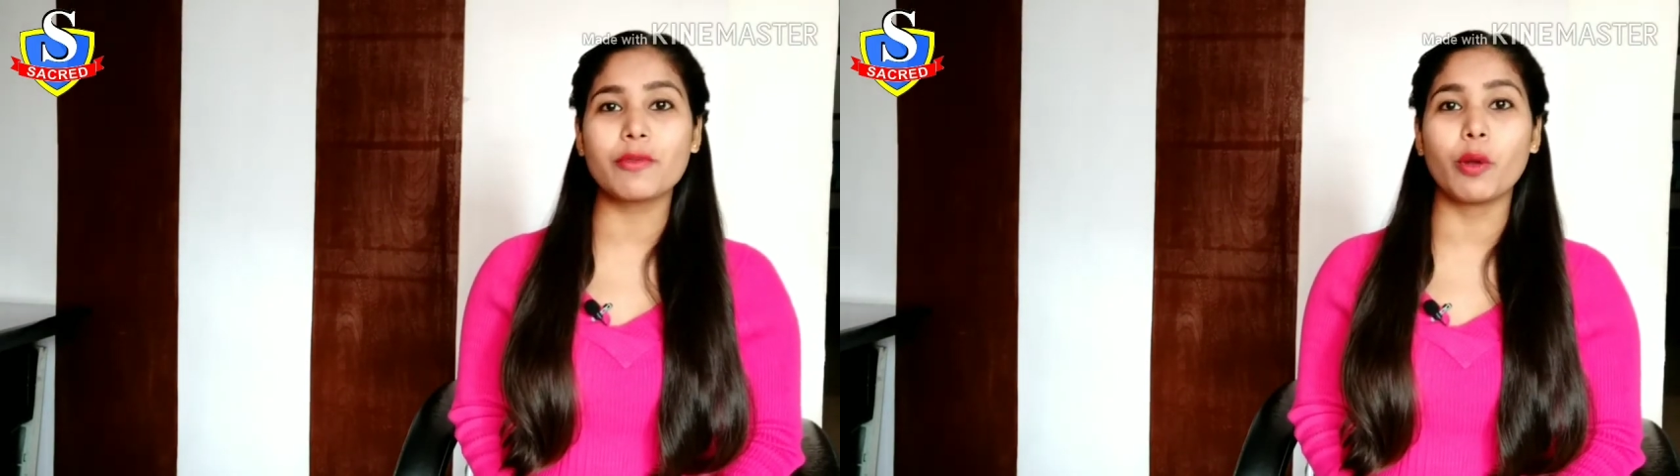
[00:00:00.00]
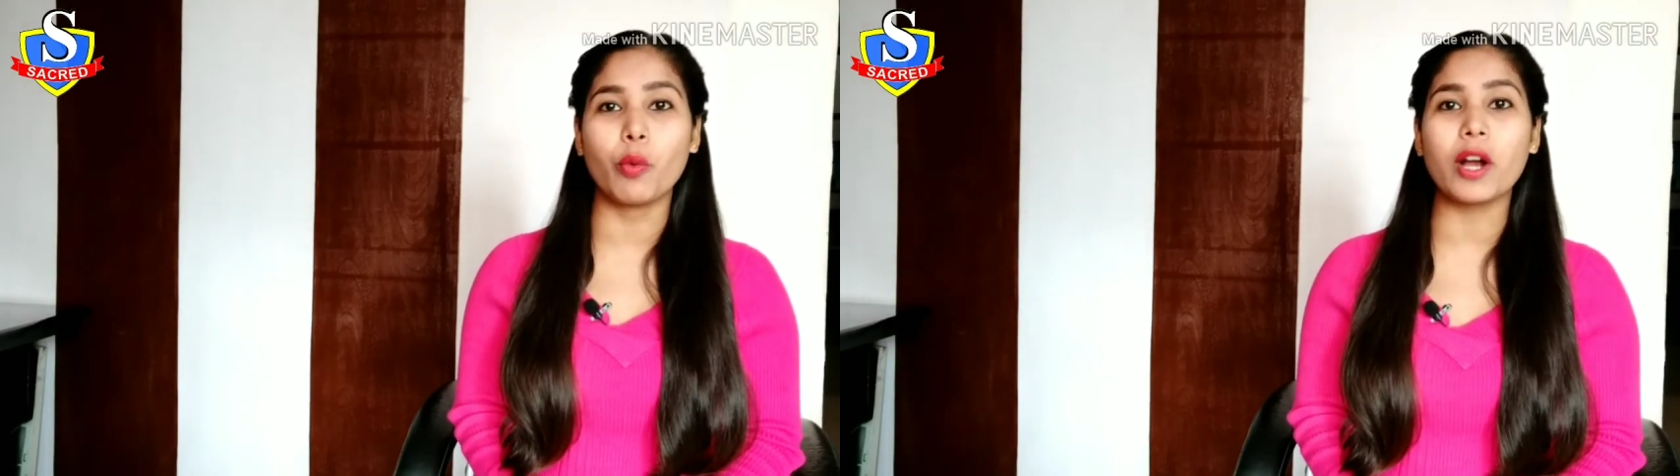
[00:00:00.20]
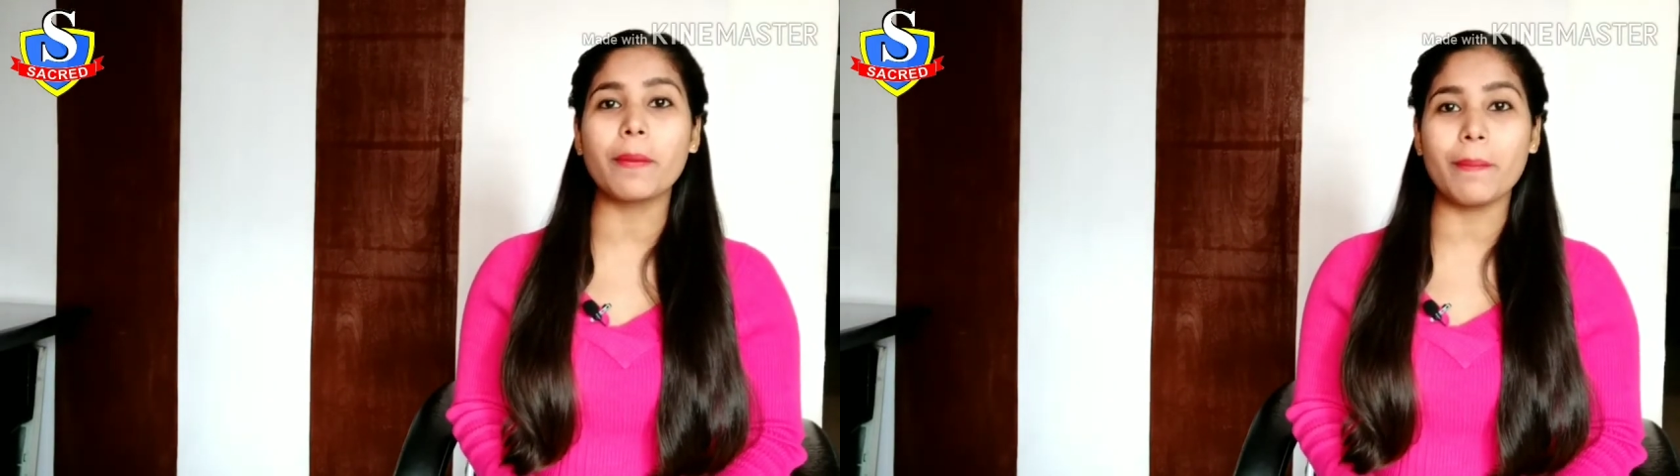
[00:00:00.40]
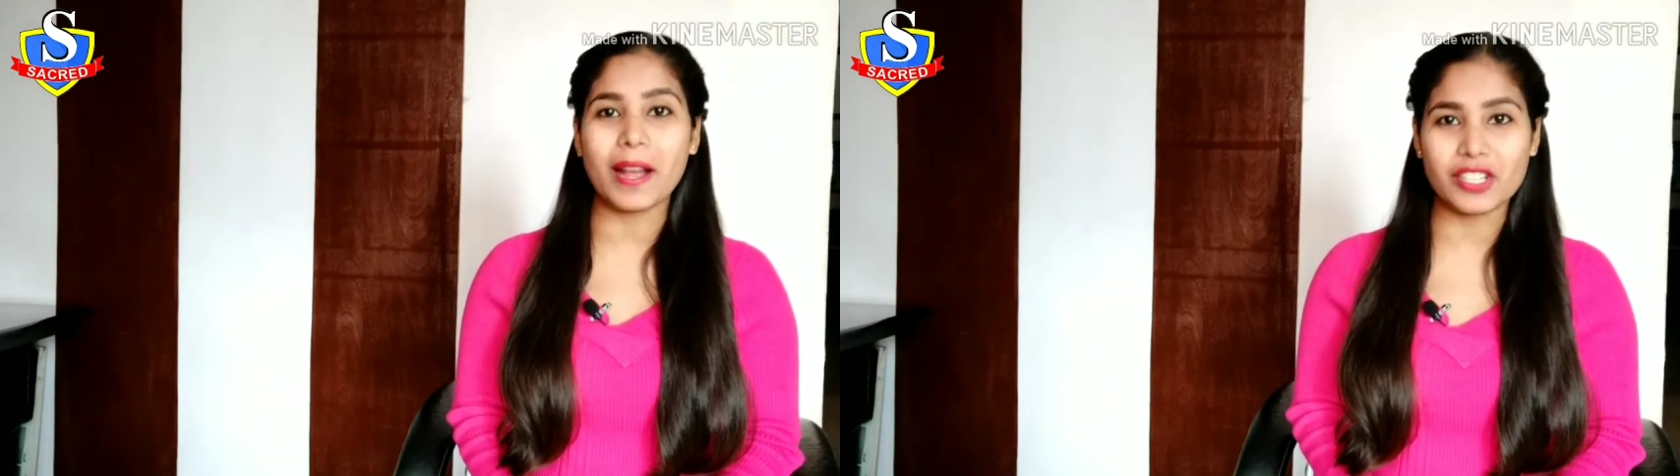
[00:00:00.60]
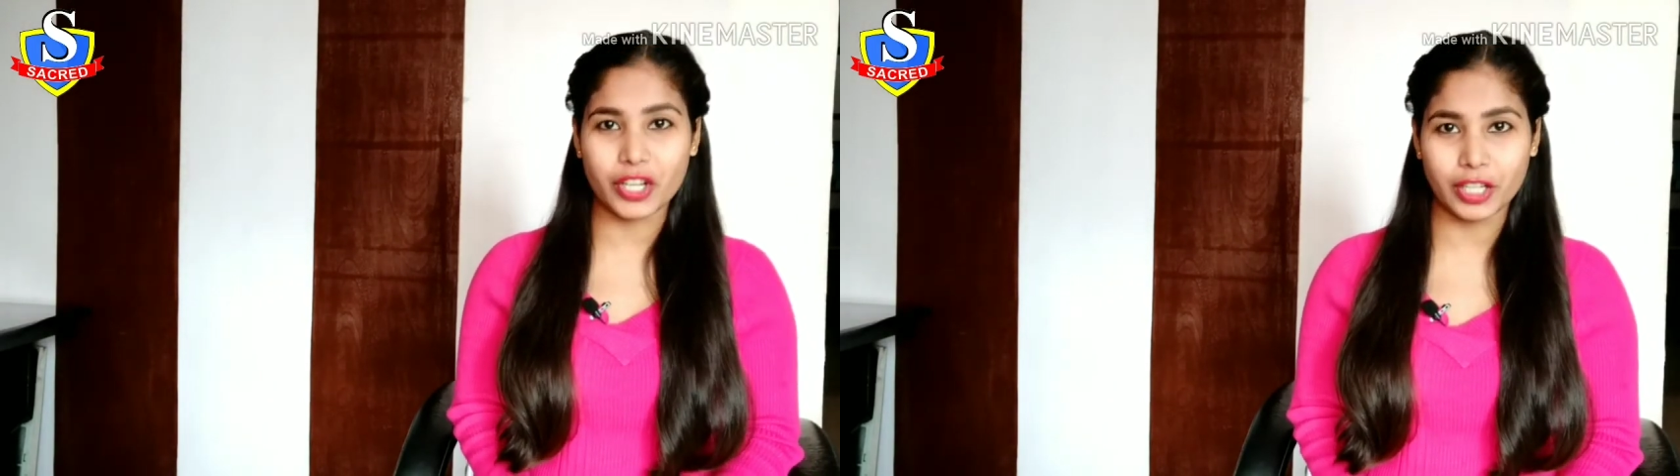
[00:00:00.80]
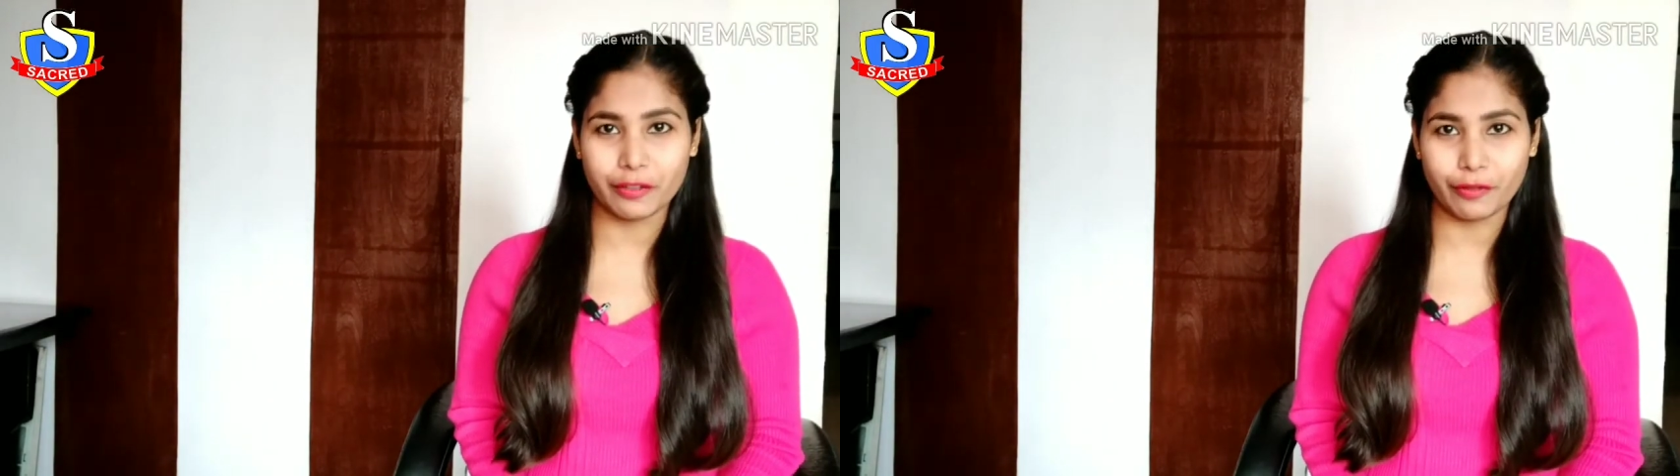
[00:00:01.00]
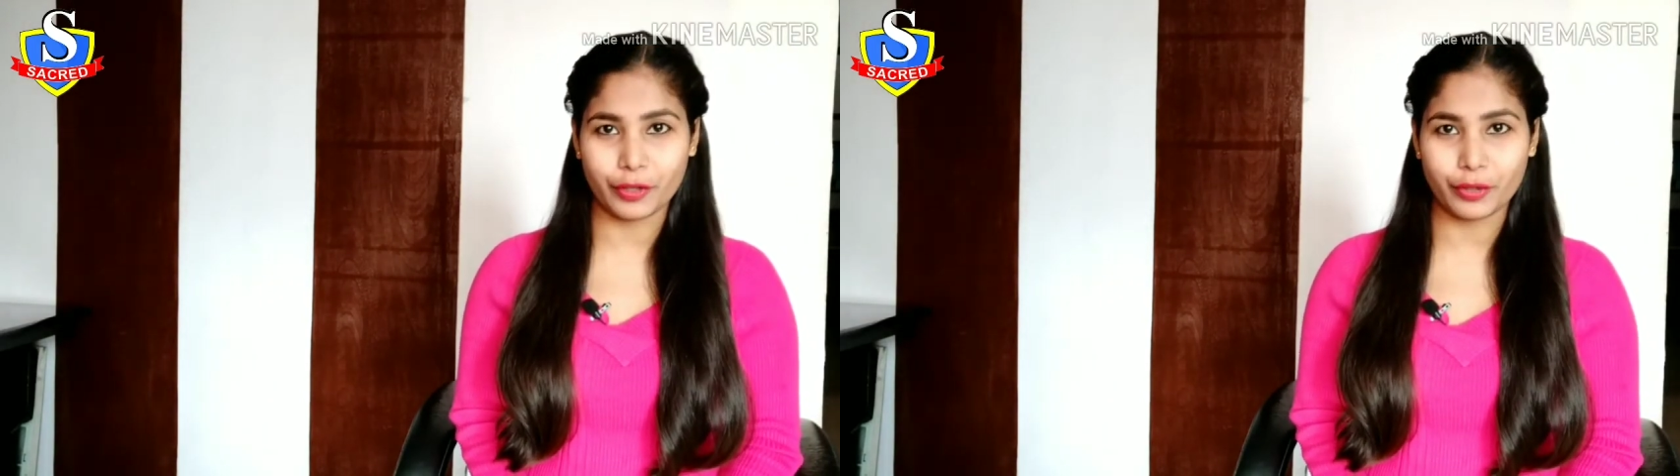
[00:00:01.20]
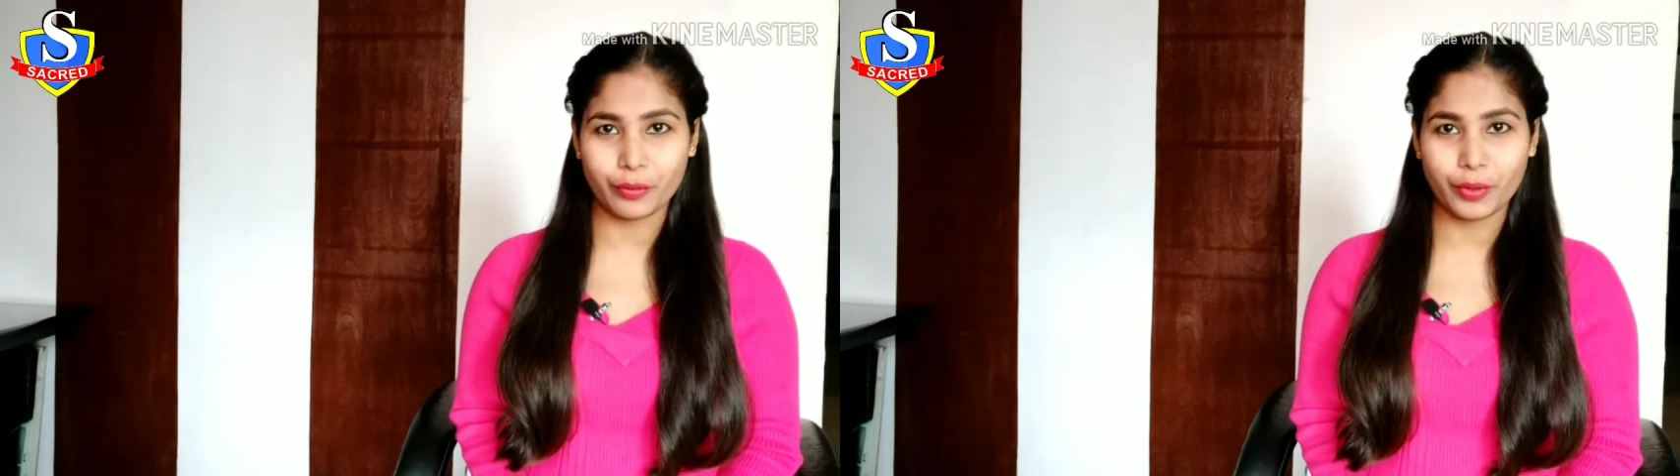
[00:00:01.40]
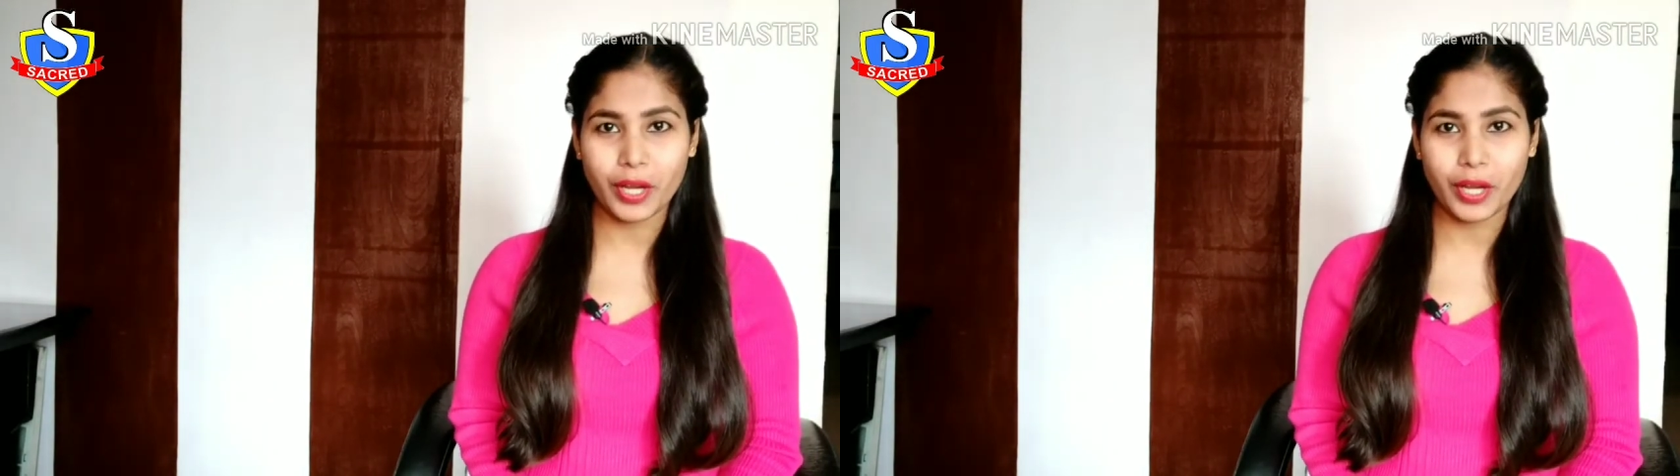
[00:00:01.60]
will work magically for you.